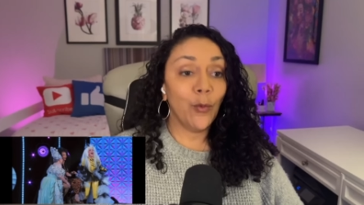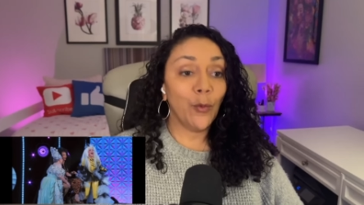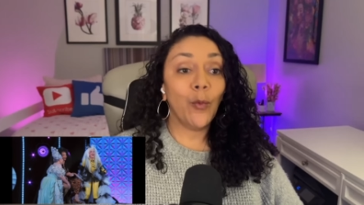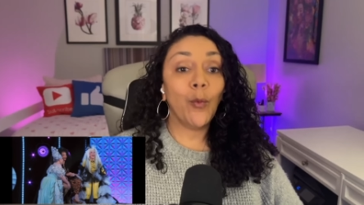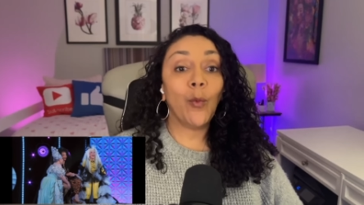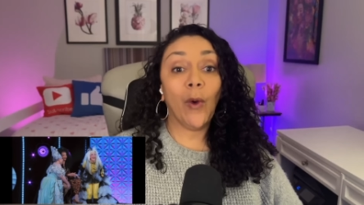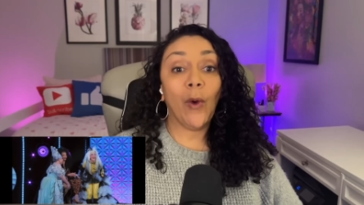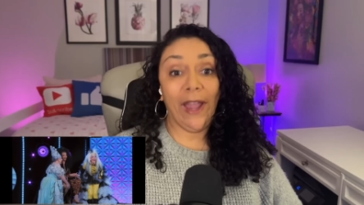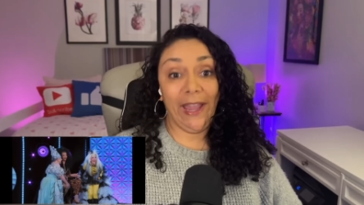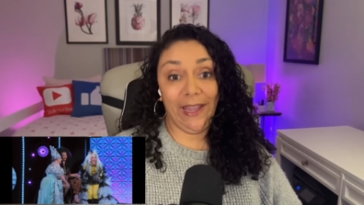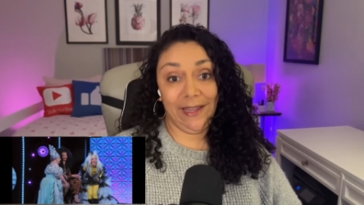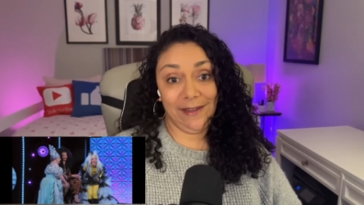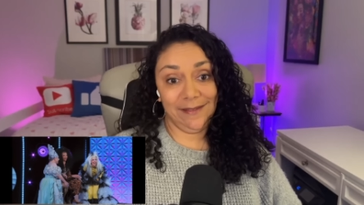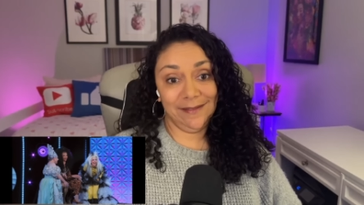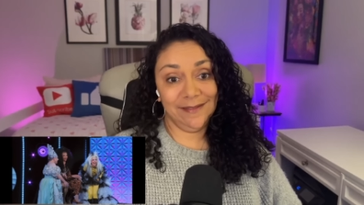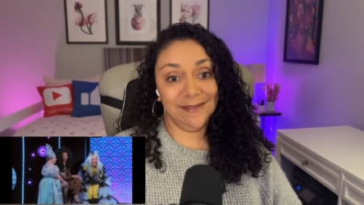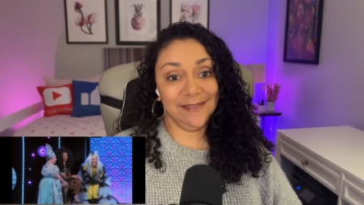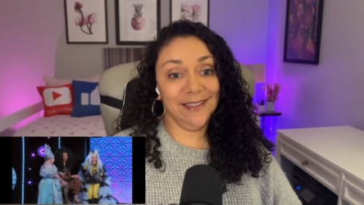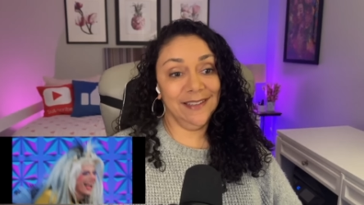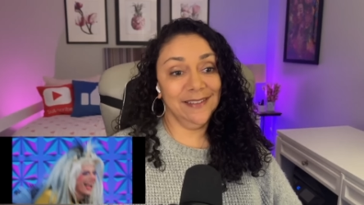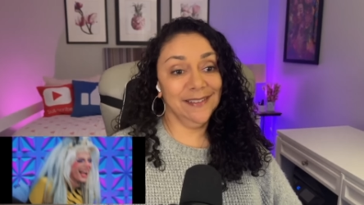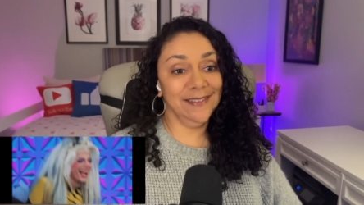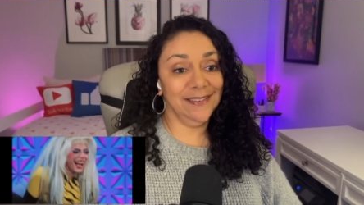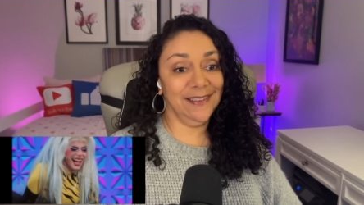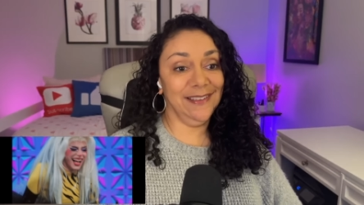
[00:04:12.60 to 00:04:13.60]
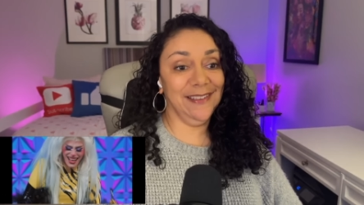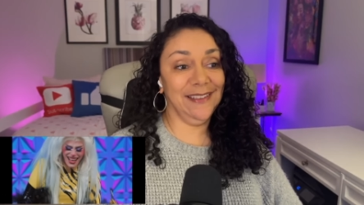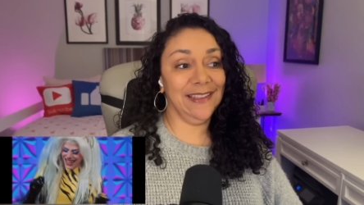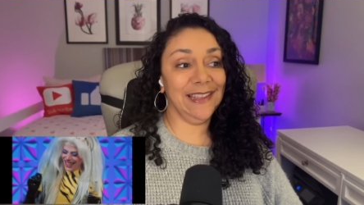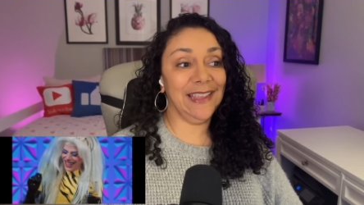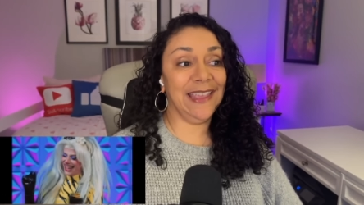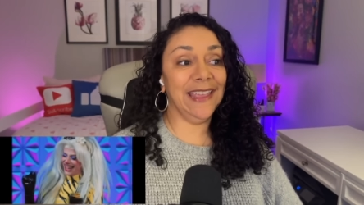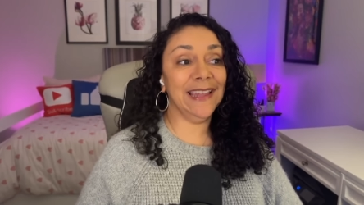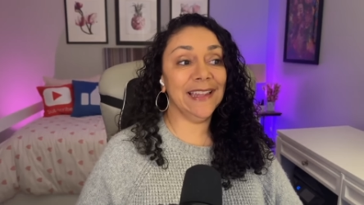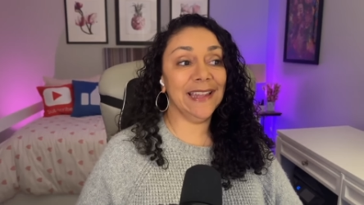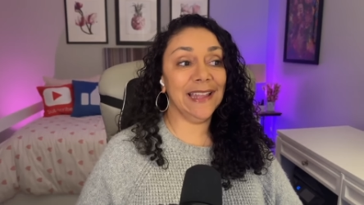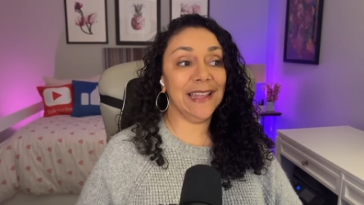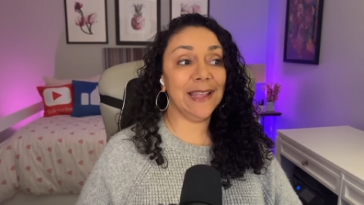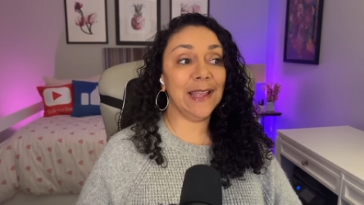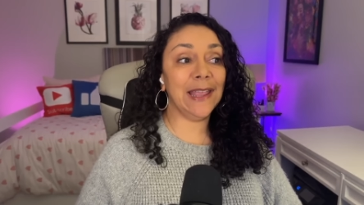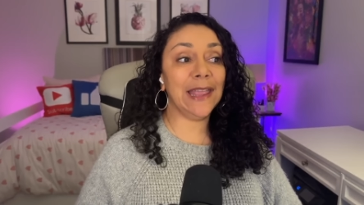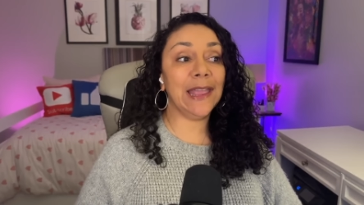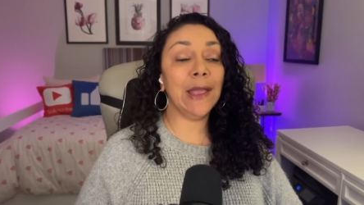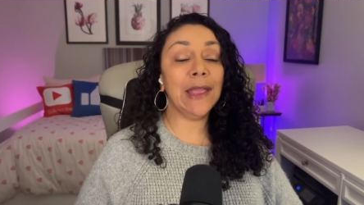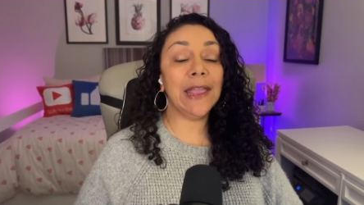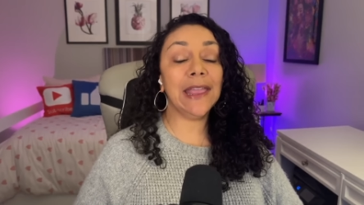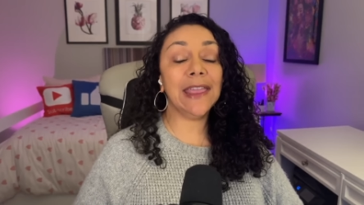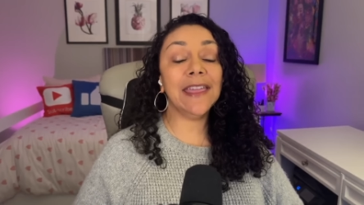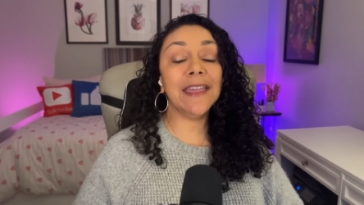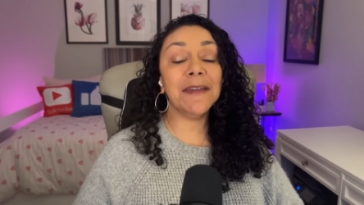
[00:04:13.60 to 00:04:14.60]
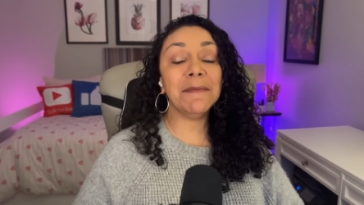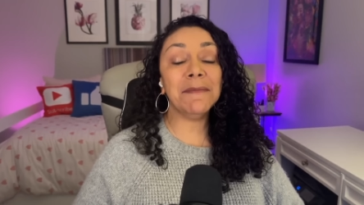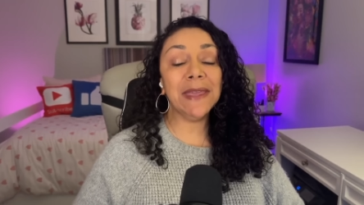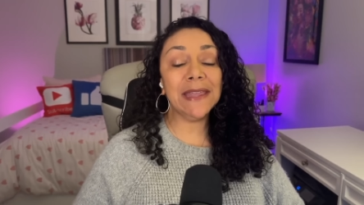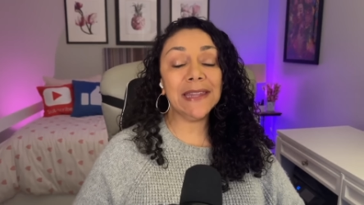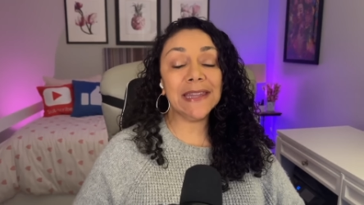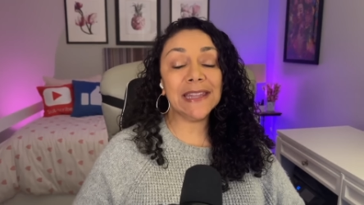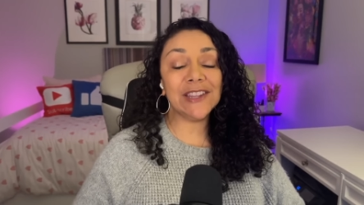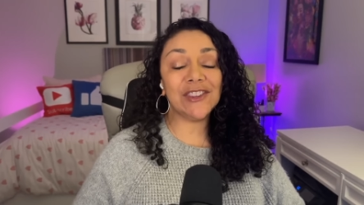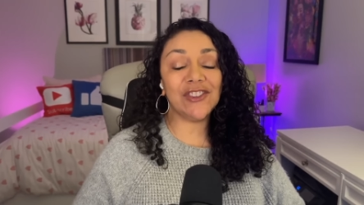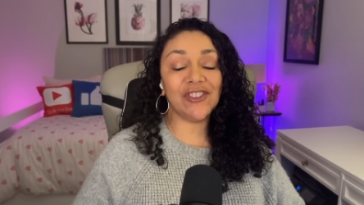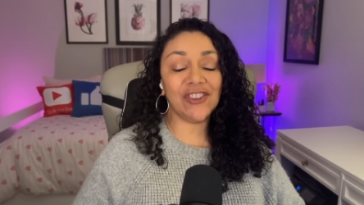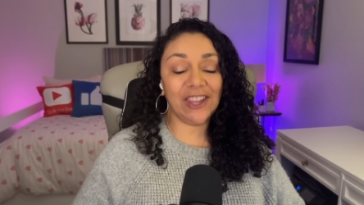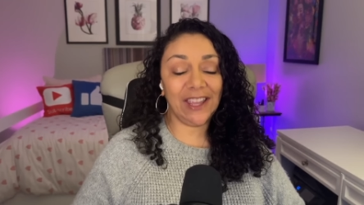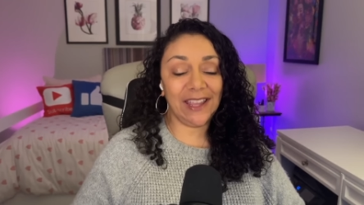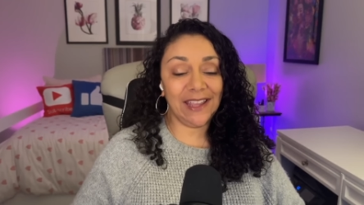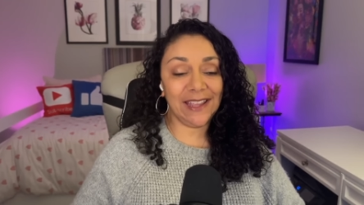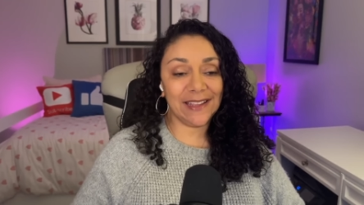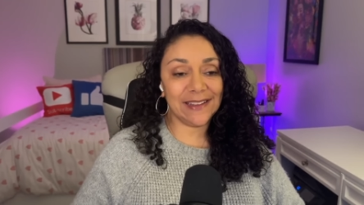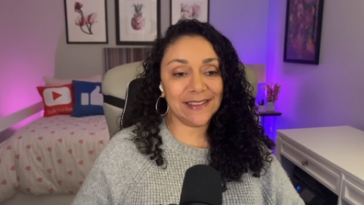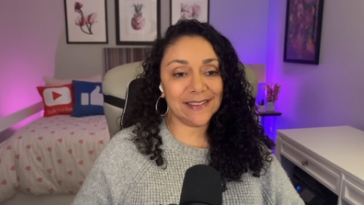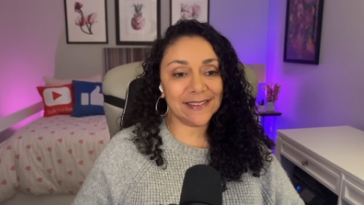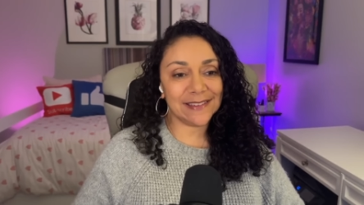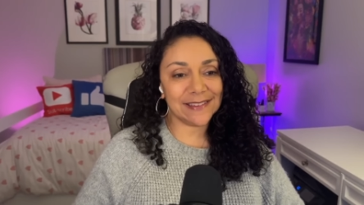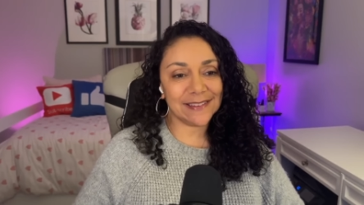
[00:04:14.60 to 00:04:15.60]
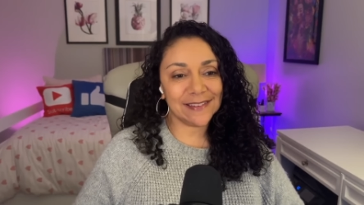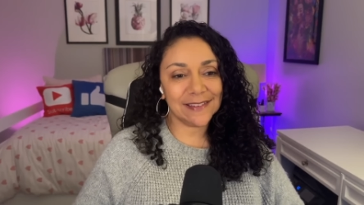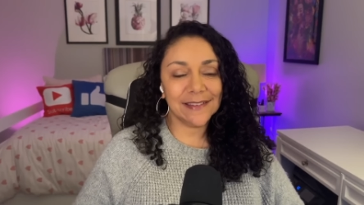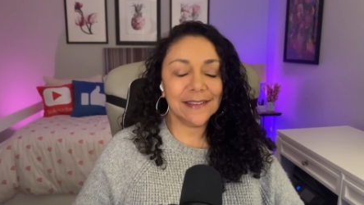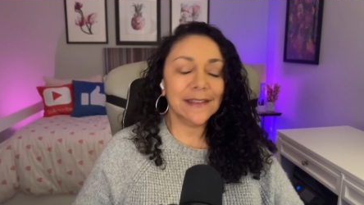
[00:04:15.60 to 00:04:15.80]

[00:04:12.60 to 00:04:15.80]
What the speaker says: Wait. Like, give me the chance.